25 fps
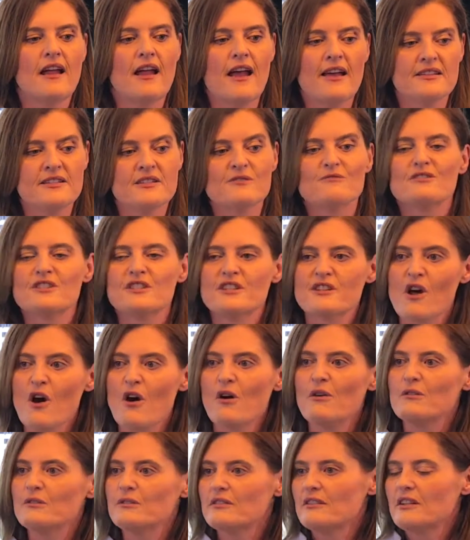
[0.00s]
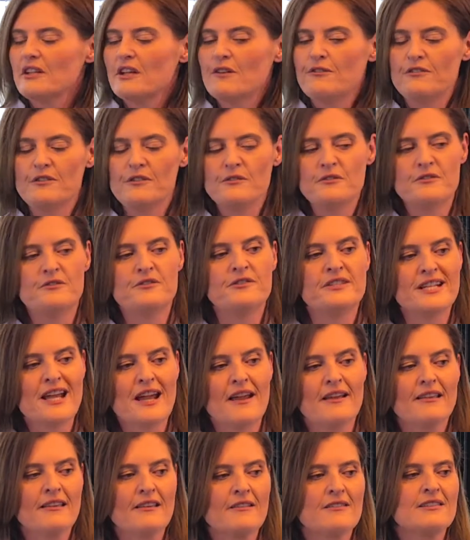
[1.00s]
as a result, if you
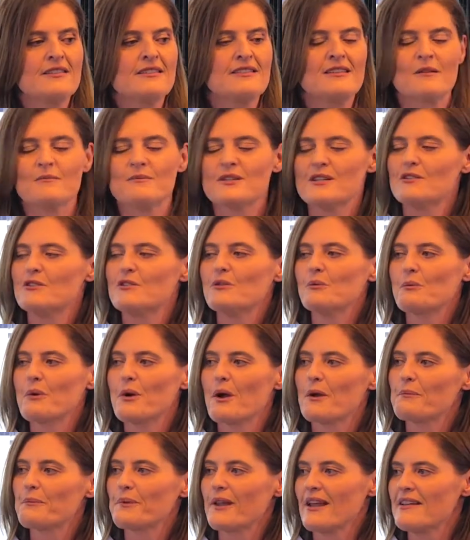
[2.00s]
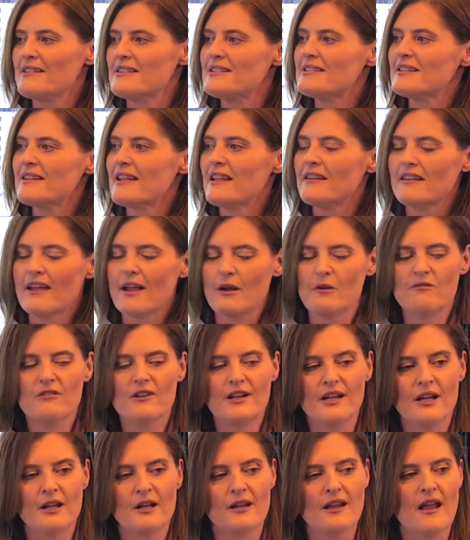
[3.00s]
take those steps in your workplace, then they
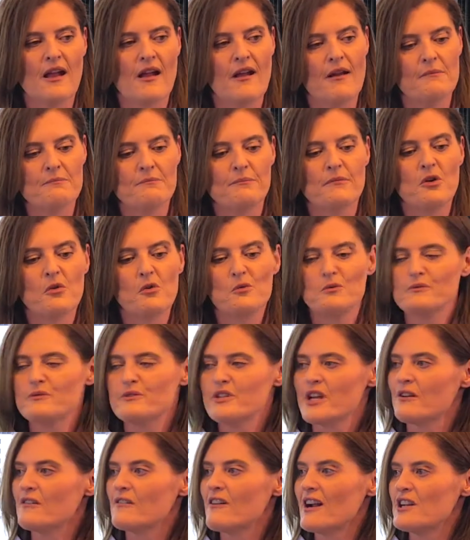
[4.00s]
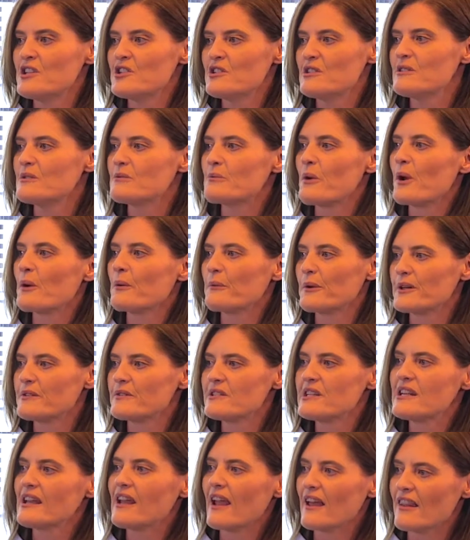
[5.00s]
really, all generations work well
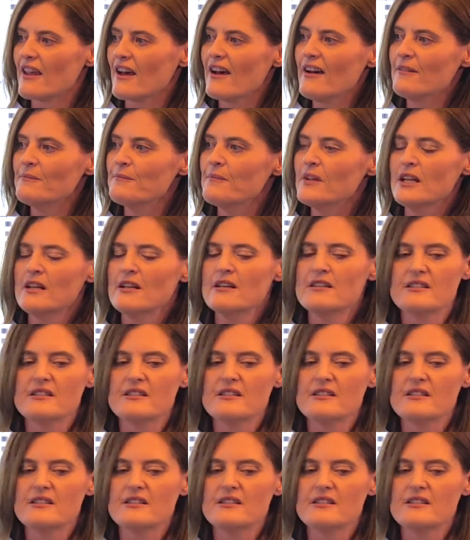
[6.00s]
together.